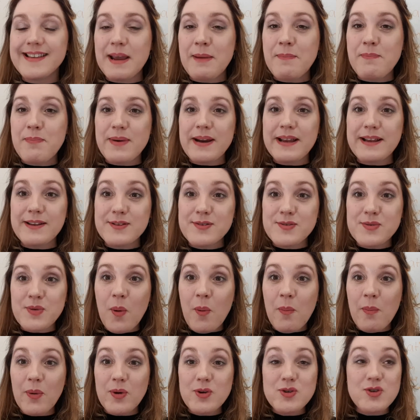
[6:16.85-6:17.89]
It brings so
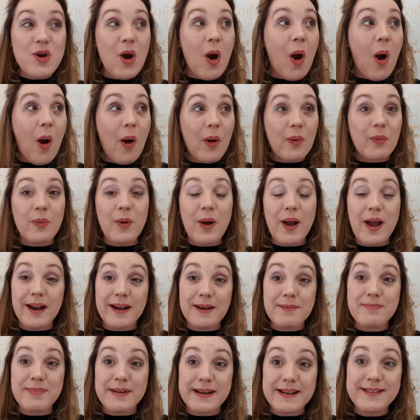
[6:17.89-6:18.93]
much hard work.
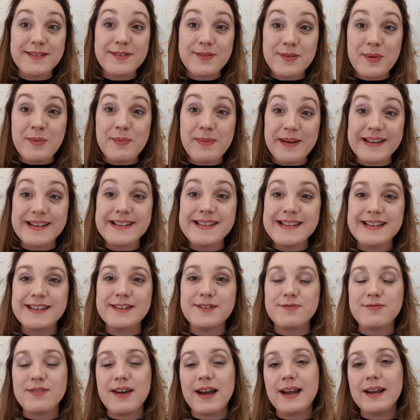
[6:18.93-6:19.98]
It brings so many
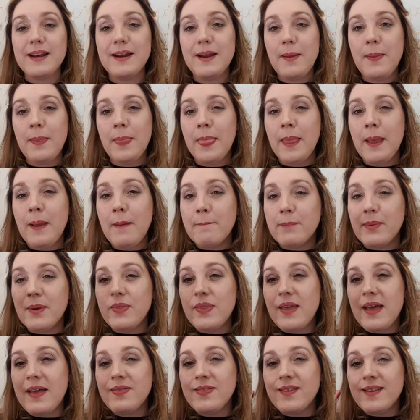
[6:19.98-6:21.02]
tears, right? But
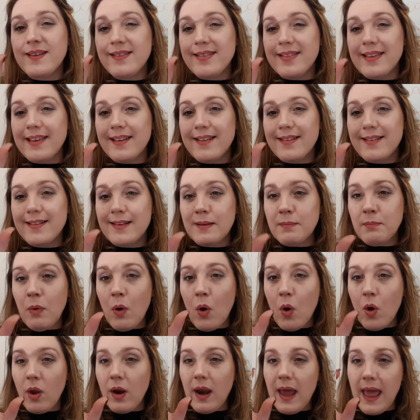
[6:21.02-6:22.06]
then there's these
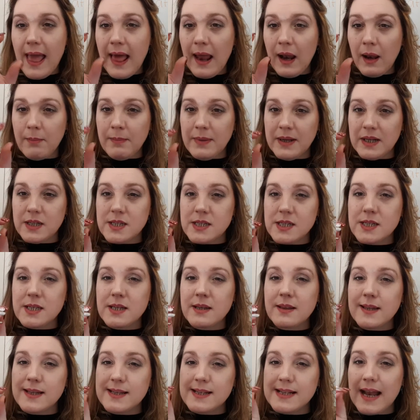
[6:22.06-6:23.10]
small elements.
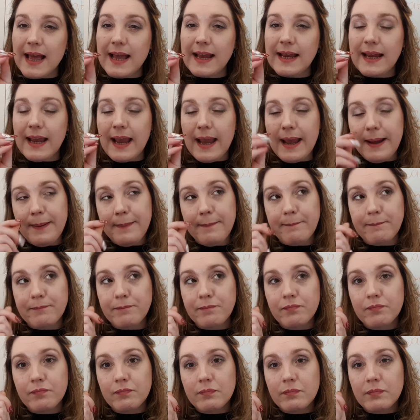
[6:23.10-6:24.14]
There's like,
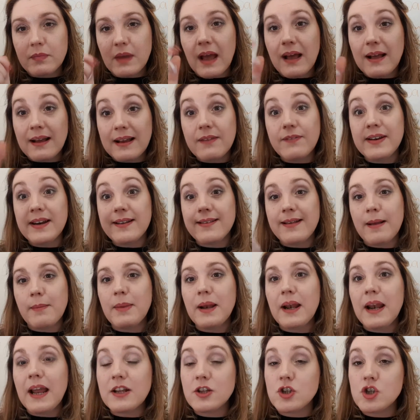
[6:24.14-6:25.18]
I'll give you an example.
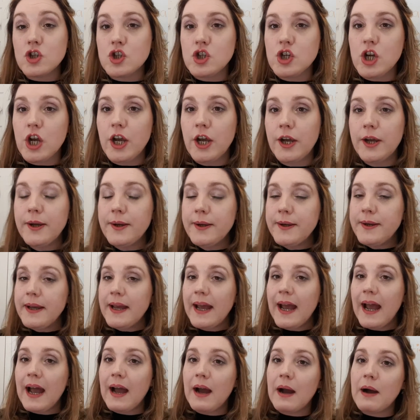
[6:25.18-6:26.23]
Last year,
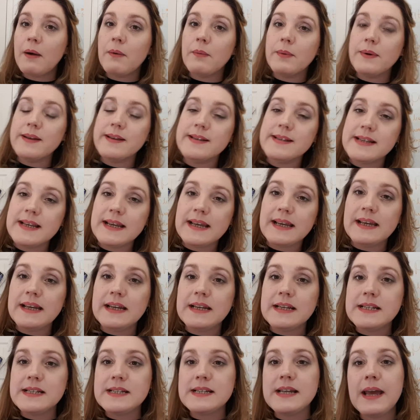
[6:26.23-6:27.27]
I was
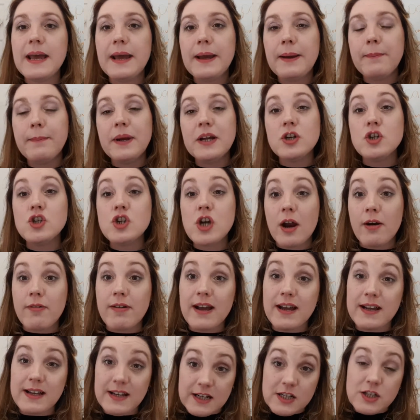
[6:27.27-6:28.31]
at
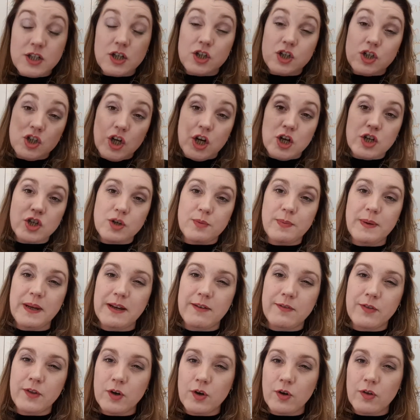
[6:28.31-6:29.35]
Jarrah. It's a church up here
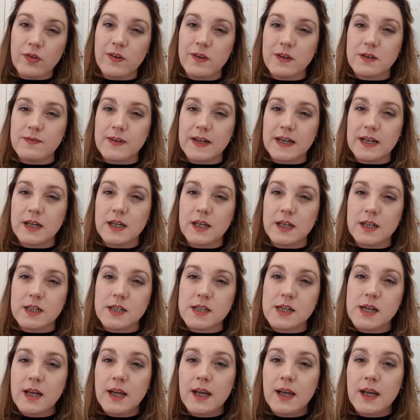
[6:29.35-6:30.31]
in the northeast of England.